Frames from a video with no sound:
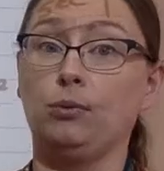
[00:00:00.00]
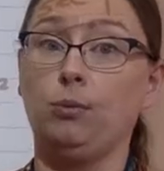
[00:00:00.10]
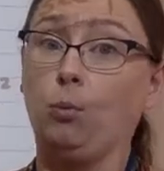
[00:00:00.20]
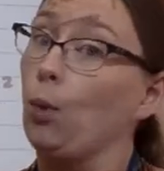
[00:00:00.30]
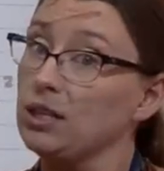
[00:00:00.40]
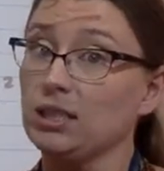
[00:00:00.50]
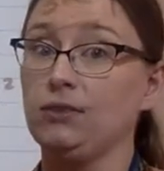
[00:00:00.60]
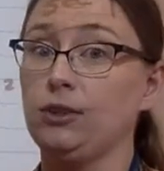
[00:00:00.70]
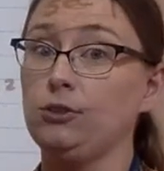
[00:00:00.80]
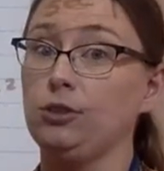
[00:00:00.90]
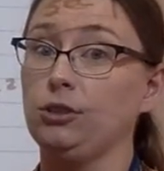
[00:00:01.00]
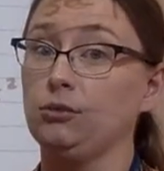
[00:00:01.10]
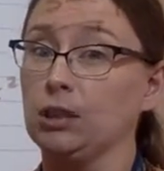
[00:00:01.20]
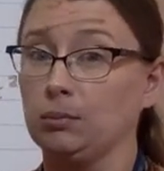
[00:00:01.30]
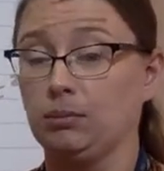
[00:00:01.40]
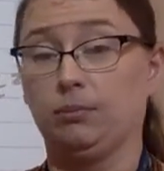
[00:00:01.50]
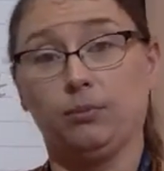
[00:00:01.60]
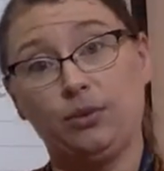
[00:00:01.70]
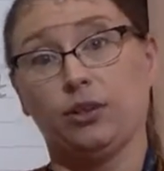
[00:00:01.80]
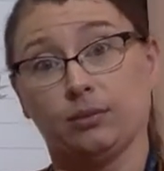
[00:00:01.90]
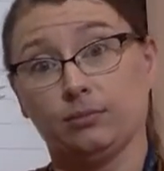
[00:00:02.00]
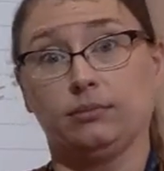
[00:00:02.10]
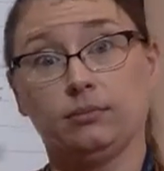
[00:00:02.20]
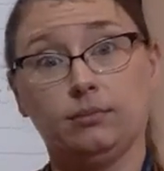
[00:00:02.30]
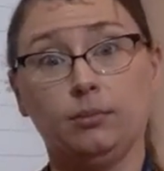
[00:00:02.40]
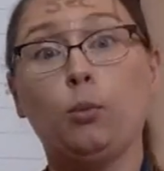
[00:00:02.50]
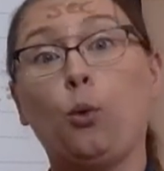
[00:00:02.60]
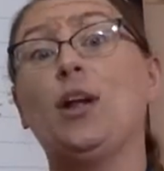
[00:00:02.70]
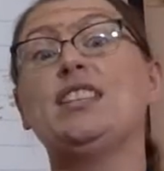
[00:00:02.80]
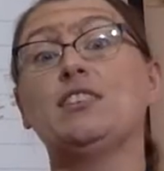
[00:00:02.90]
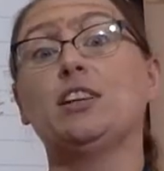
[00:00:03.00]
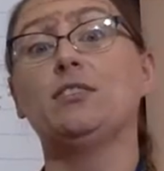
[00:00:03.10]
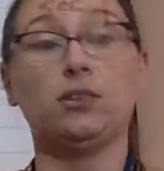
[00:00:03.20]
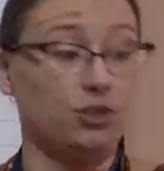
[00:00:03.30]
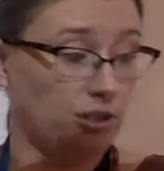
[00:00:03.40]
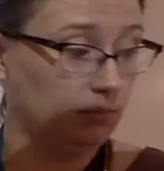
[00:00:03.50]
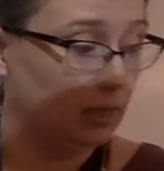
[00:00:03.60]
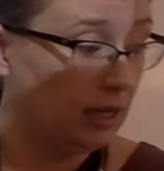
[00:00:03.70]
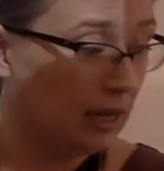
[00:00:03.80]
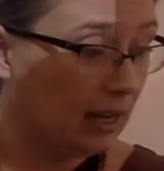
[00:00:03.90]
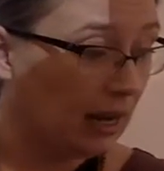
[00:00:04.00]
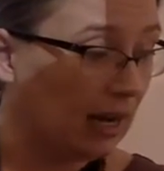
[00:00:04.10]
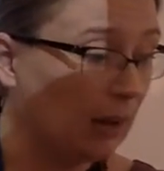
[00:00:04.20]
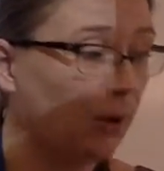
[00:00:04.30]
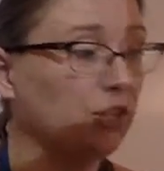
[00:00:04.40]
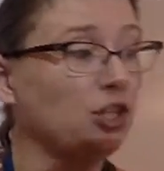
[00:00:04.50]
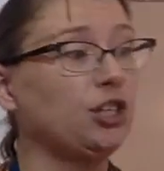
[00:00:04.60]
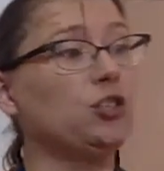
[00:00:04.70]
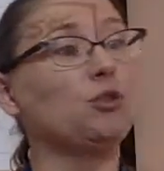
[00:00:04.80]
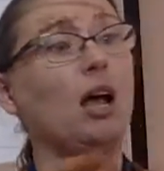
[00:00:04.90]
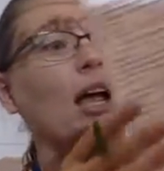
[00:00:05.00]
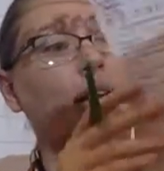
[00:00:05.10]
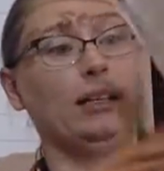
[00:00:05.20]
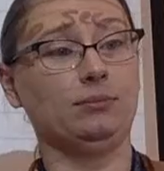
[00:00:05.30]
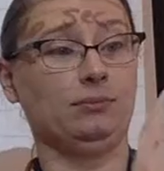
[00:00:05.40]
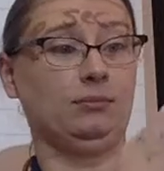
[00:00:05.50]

with what's confusing you, come up with your points of confusion. And I want you to try,